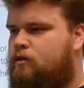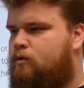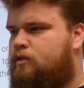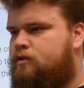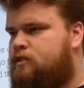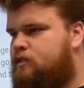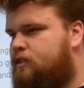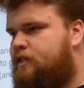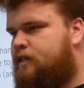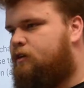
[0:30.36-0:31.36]
whether it's
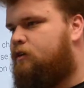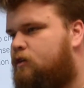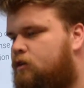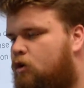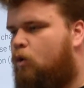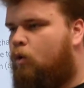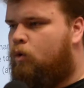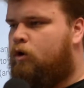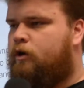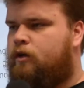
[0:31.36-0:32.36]
deleting
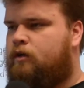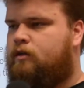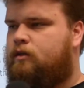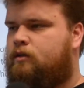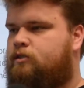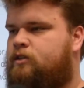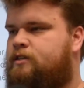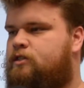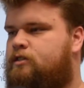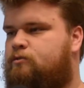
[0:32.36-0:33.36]
or
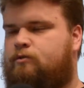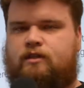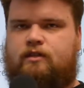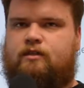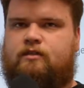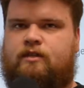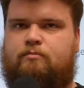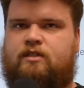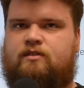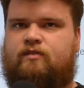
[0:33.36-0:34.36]
changing to the same
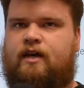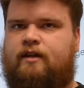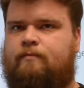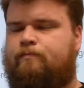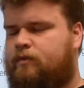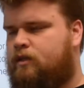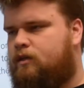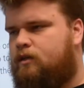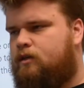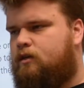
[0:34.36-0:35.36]
piece of data
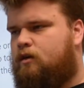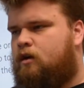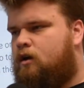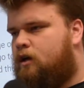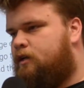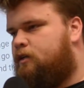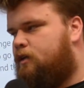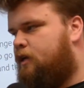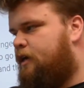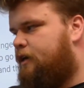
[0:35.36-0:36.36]
on
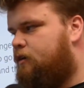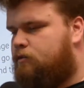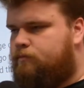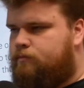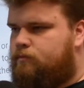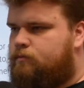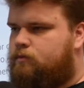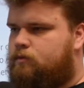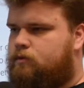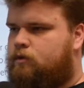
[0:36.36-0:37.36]
a
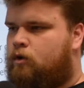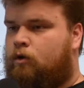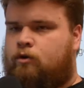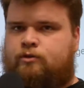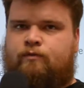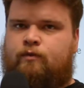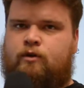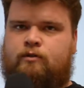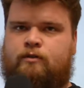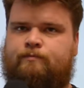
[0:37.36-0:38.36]
whole host of
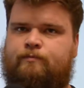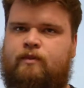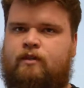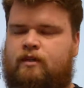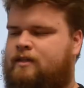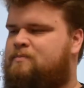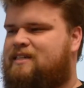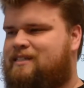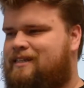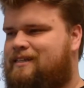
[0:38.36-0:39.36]
rows, it doesn't
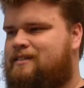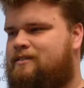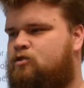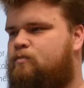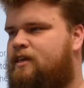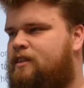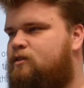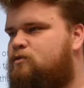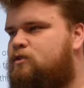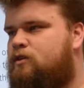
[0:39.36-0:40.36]
make sense to make the
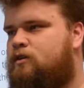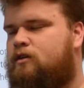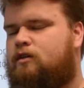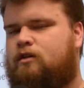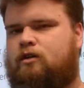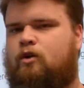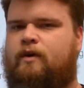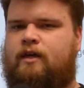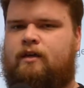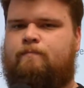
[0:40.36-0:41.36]
user go
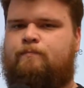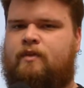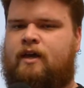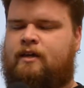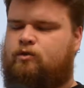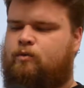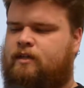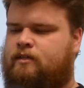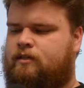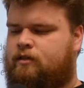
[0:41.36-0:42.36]
in and do
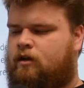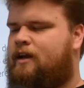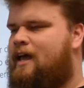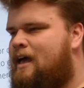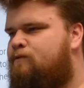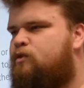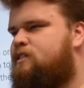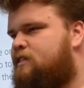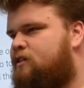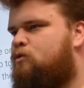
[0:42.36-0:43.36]
it on every
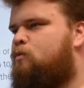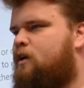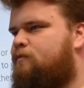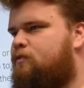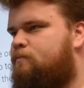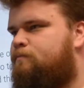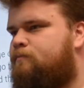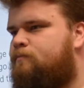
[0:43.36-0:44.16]
single one of them.